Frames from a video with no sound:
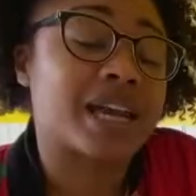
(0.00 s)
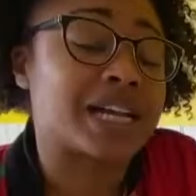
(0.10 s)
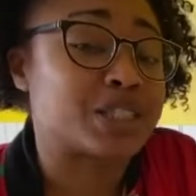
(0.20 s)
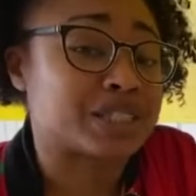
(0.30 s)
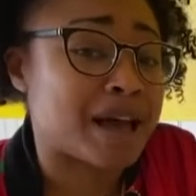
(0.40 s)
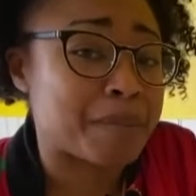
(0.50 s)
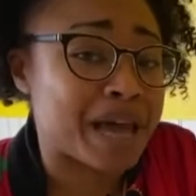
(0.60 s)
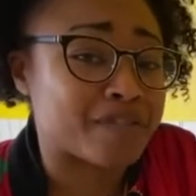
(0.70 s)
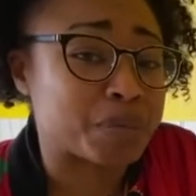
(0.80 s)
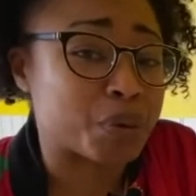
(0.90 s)
I just got
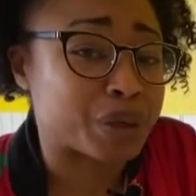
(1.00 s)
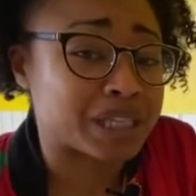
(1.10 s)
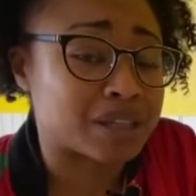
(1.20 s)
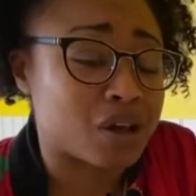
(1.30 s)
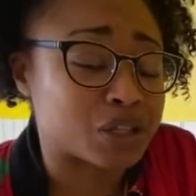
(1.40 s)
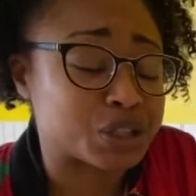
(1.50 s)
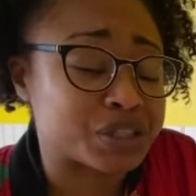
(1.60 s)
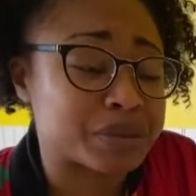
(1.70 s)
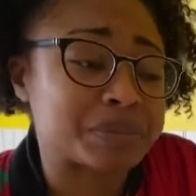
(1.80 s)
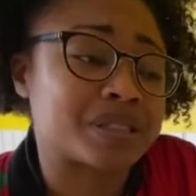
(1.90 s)
back from a really long
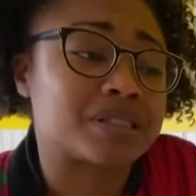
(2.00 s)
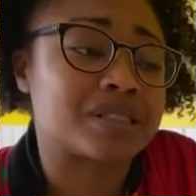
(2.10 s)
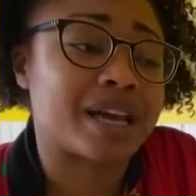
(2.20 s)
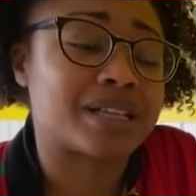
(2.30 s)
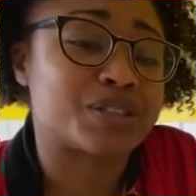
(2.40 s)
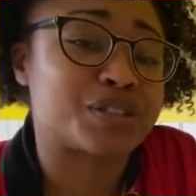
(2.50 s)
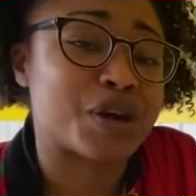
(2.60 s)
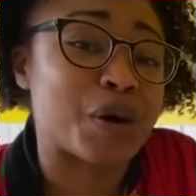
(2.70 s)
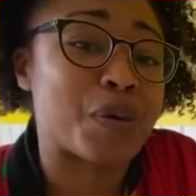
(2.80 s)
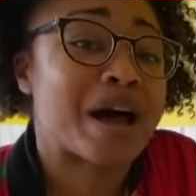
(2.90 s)
trip, and
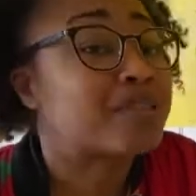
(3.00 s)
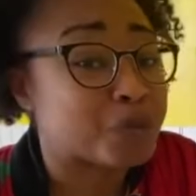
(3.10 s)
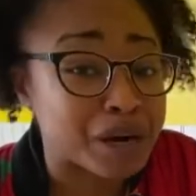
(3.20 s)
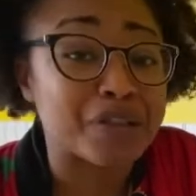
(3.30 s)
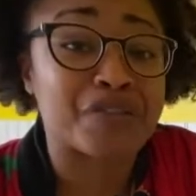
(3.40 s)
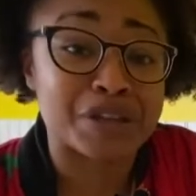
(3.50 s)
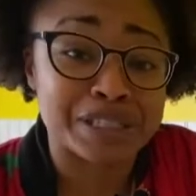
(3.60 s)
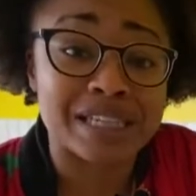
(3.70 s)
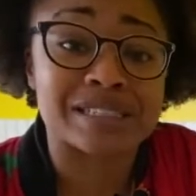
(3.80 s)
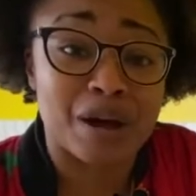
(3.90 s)
so one of the first
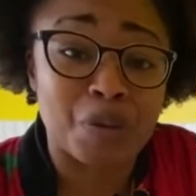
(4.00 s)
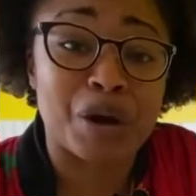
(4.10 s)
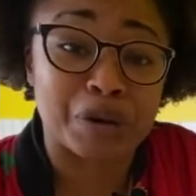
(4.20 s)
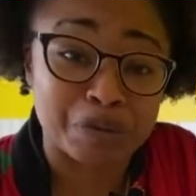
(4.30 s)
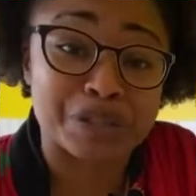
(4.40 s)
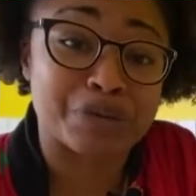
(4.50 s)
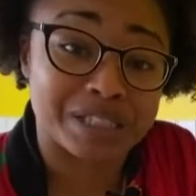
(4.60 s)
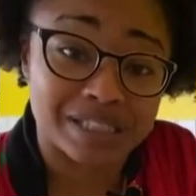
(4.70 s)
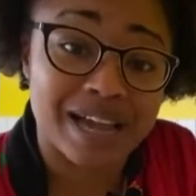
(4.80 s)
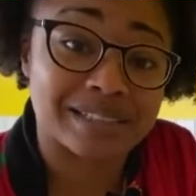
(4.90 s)
things I wanted was Three Stacks